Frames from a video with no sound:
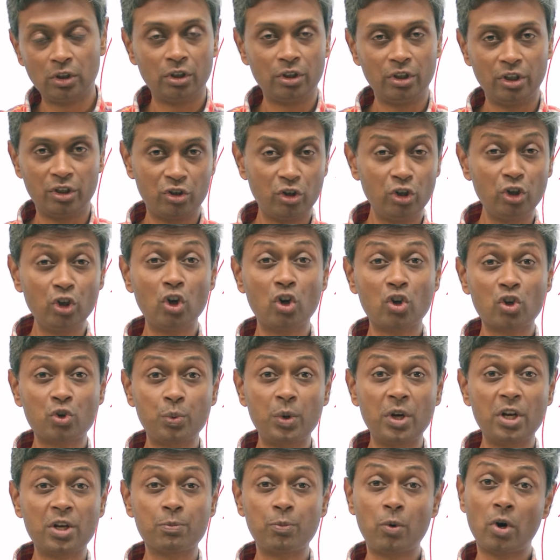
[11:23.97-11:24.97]
It's in your
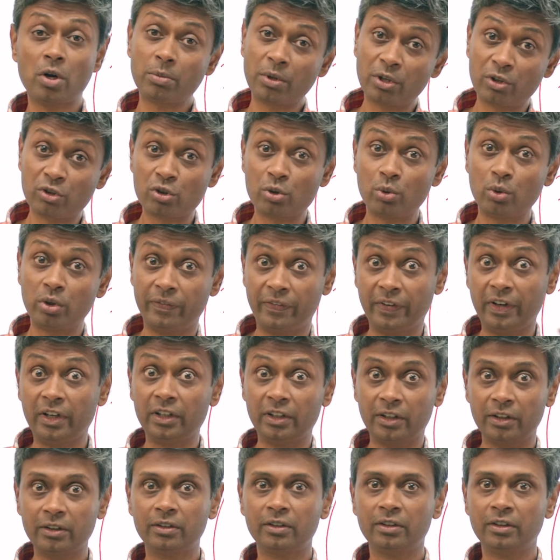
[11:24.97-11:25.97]
sweet spot, but it's too
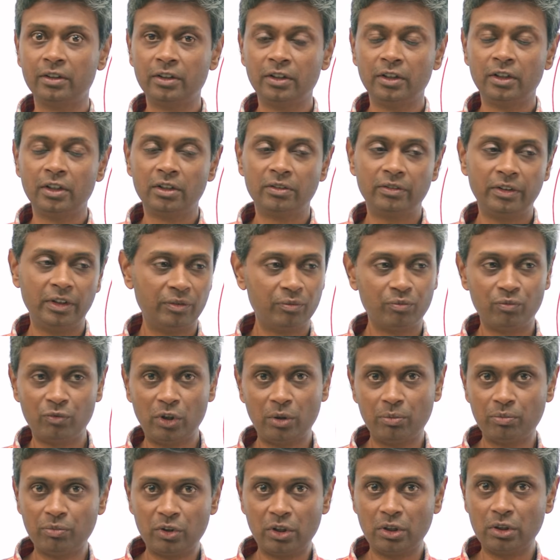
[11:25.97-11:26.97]
difficult. And
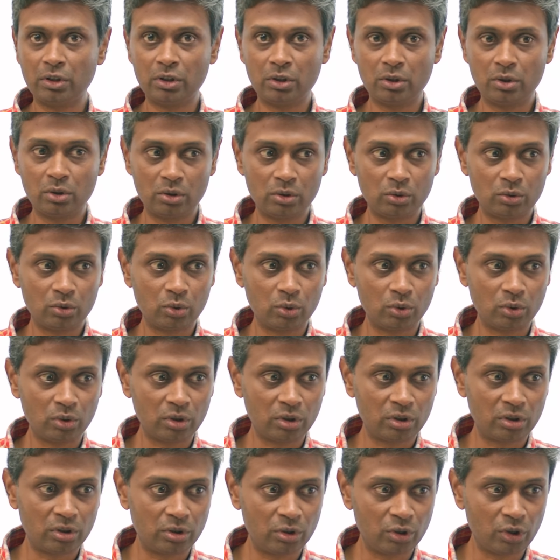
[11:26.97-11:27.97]
the, the, the so
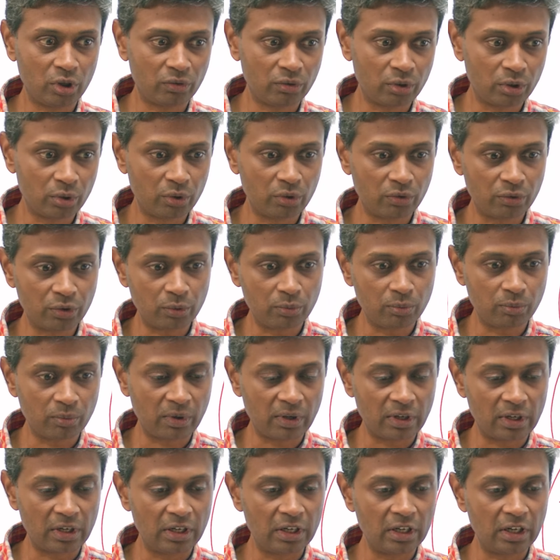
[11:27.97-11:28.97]
the, you, have to, you have to
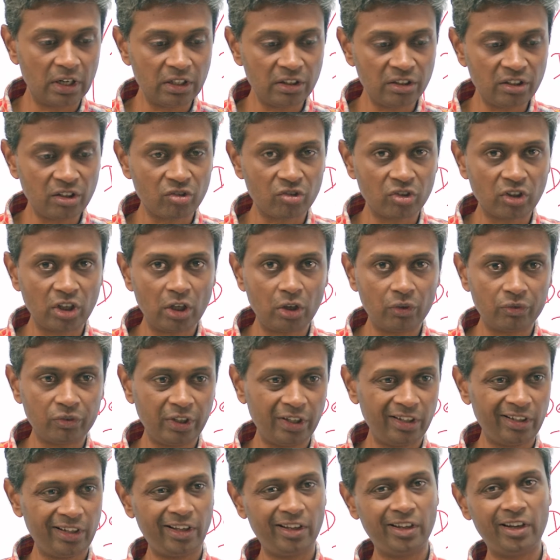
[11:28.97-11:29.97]
learn the skill of
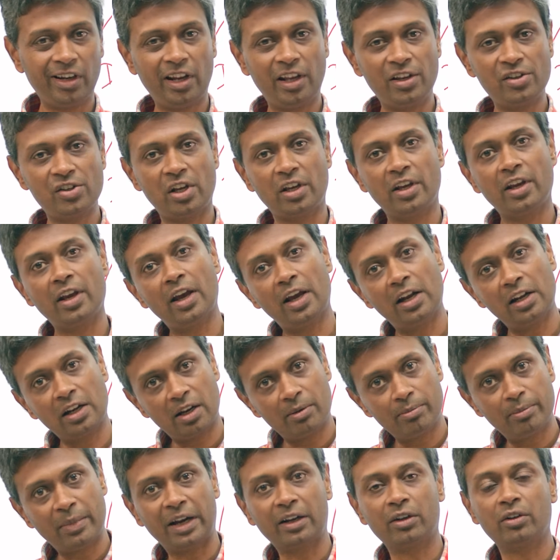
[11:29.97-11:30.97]
saying, nahi, nahi chahiye. I'll
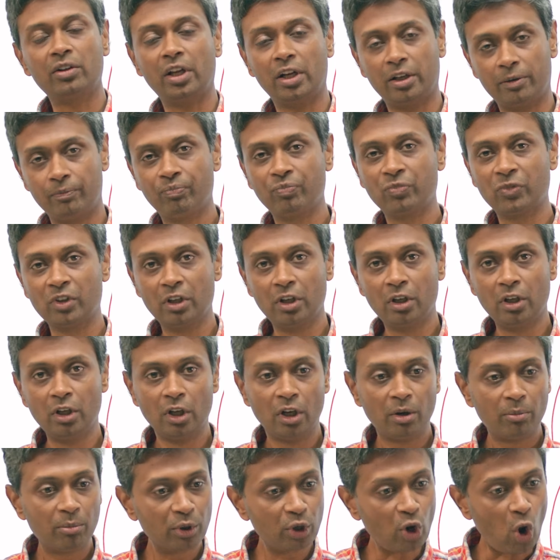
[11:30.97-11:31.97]
come back to that.
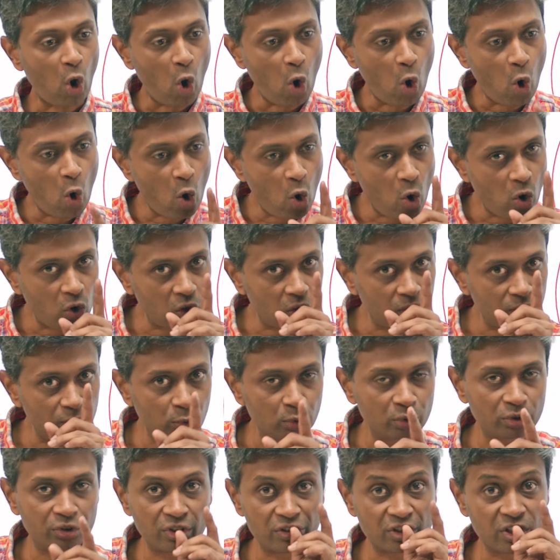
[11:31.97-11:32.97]
But all of
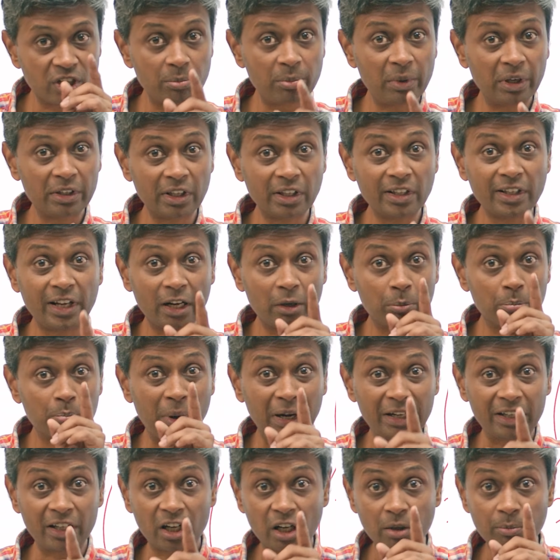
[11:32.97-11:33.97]
those decision making get
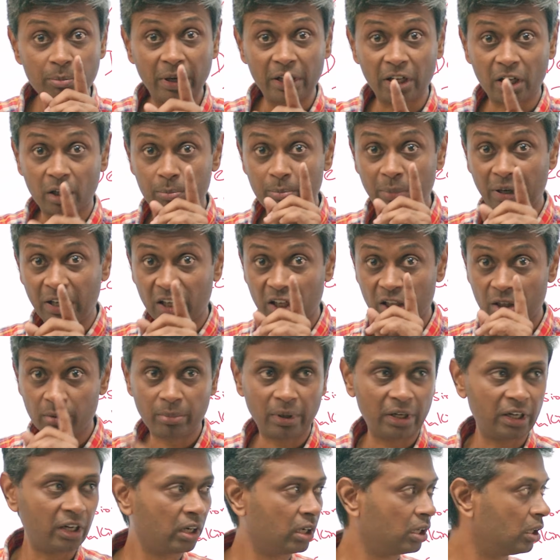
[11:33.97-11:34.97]
better and better and better and
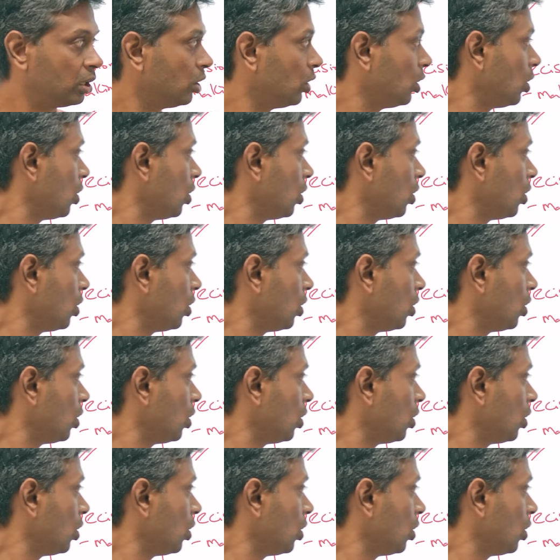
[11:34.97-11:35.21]
better